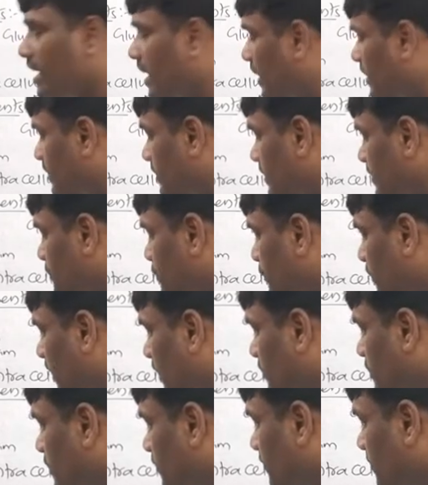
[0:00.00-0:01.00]
and this
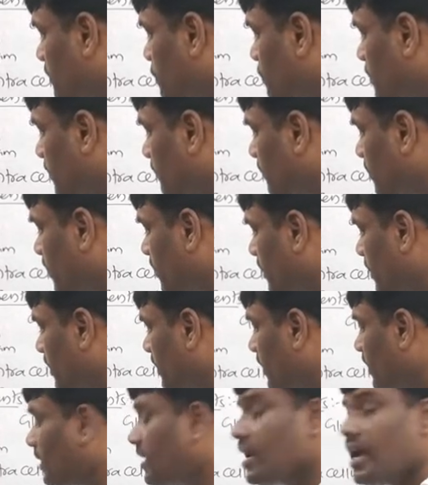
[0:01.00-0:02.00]
rectum is
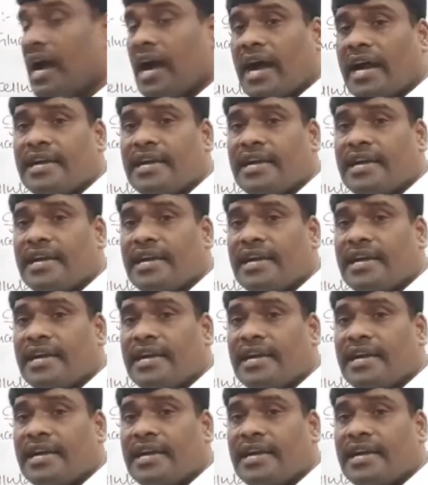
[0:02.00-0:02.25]
temporarily